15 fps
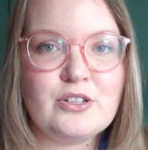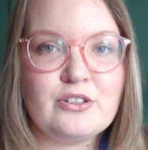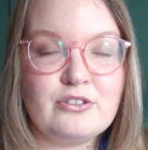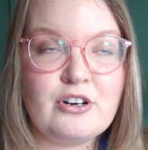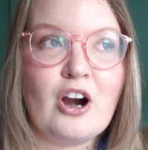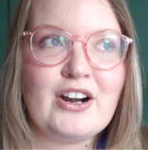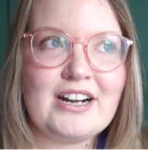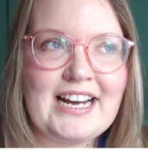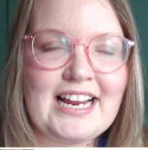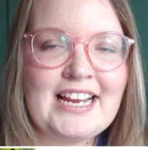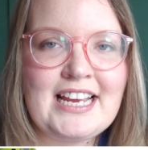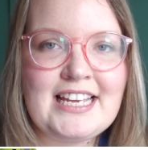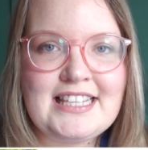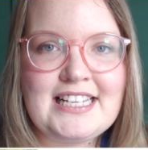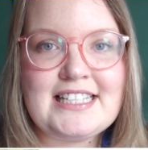gardening
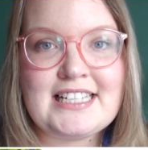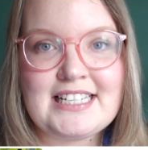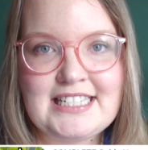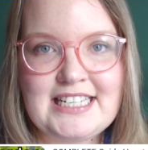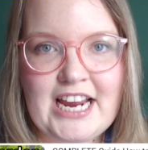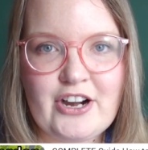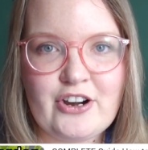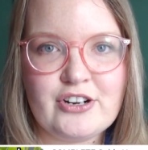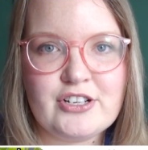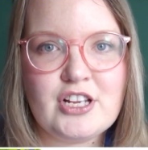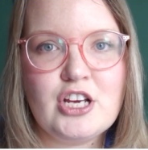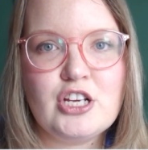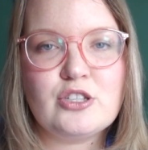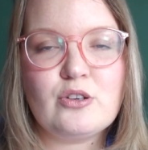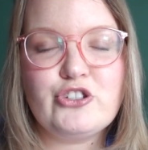in these containers.
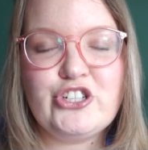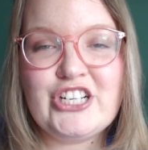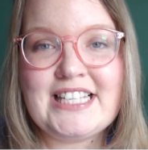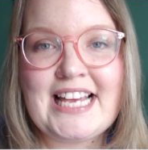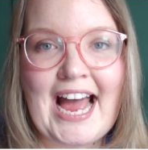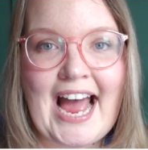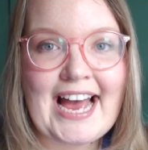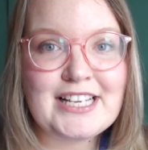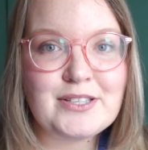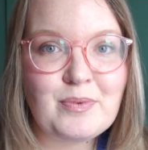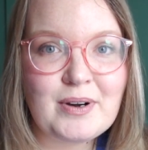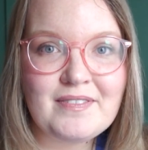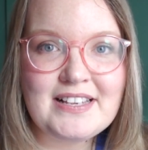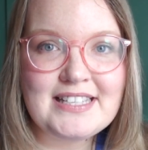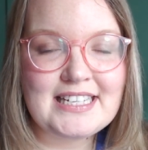So she just has
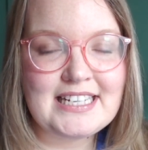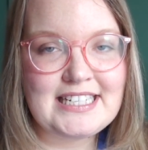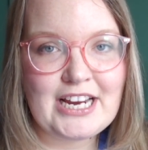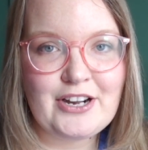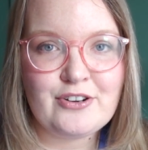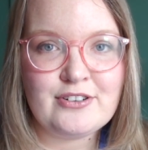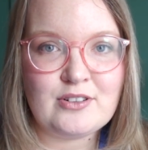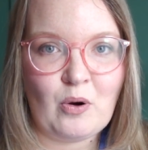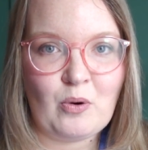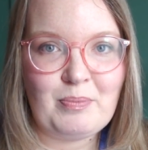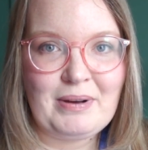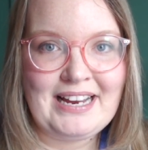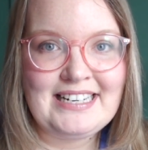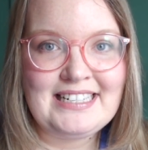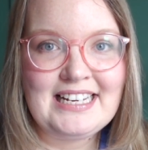one of these containers
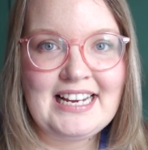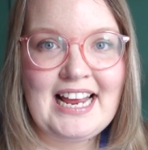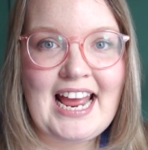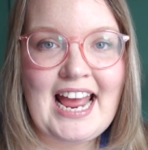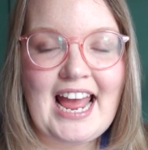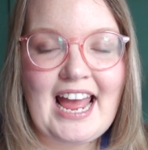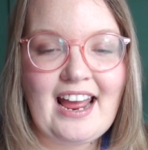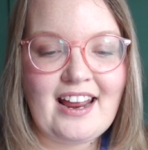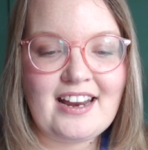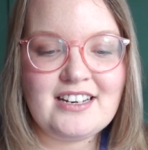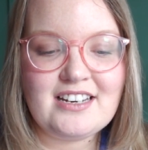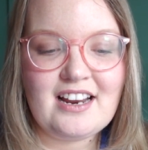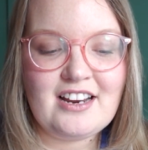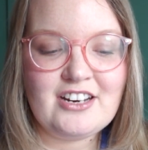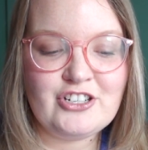open,
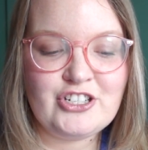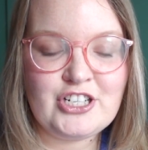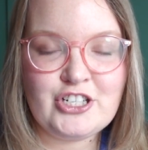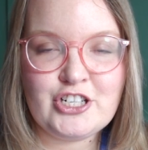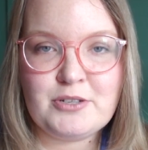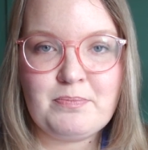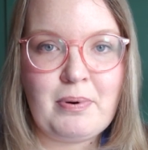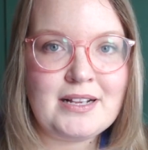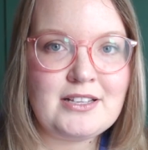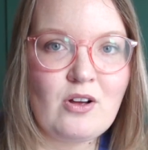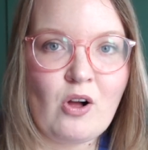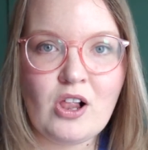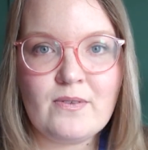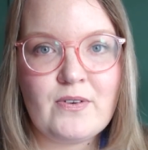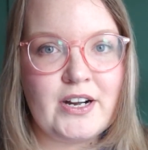and she just puts
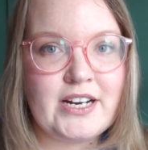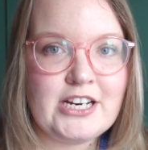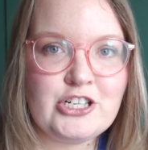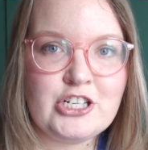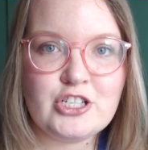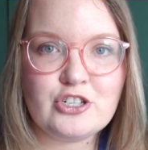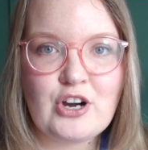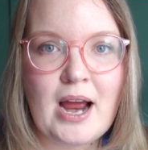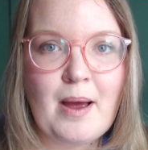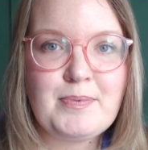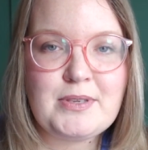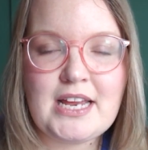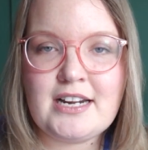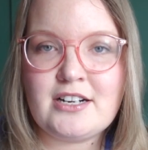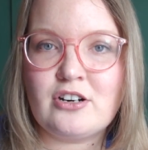all of her kitchen
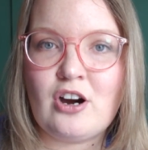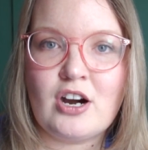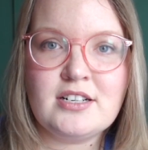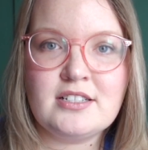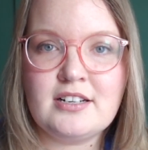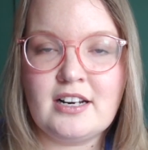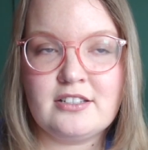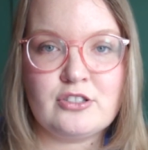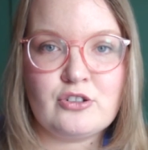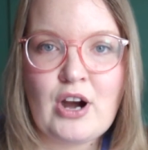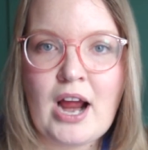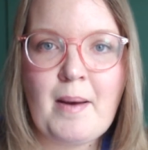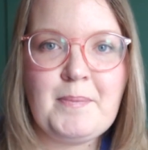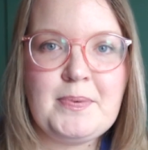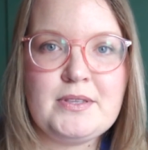scraps and garden
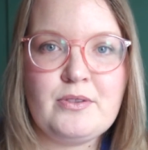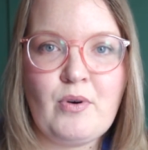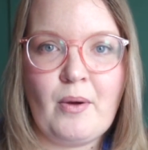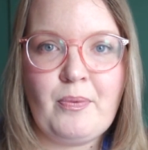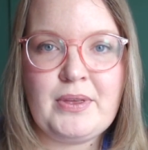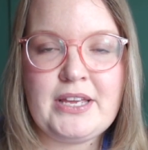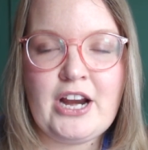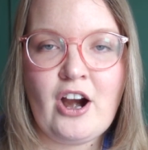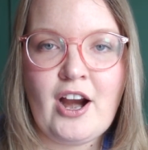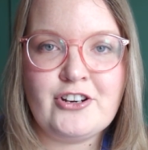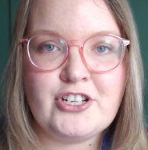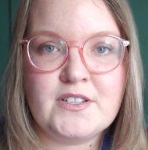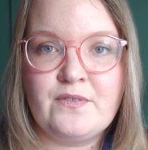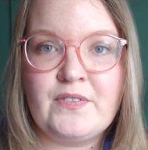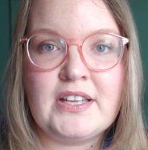scraps throughout the year and
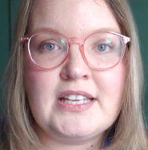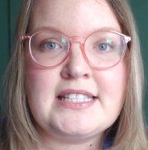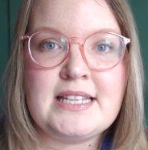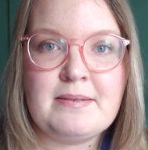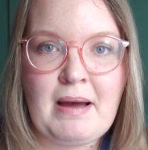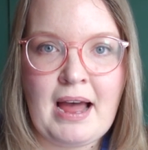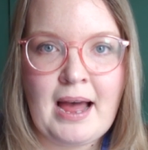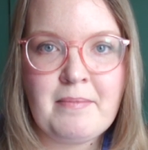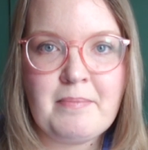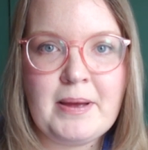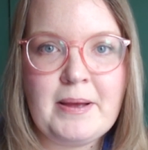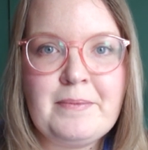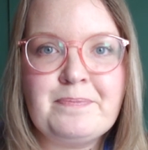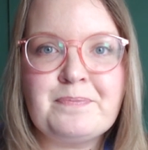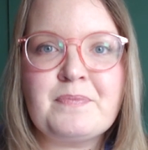just fills them up.
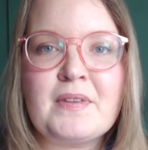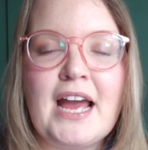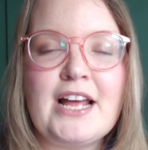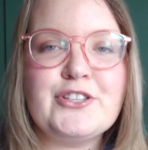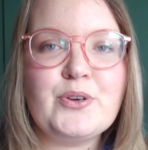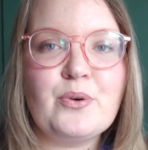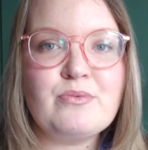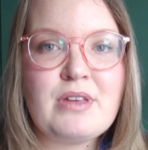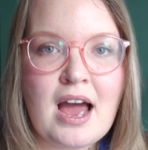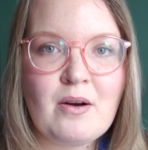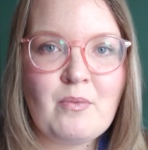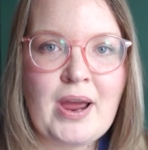And so that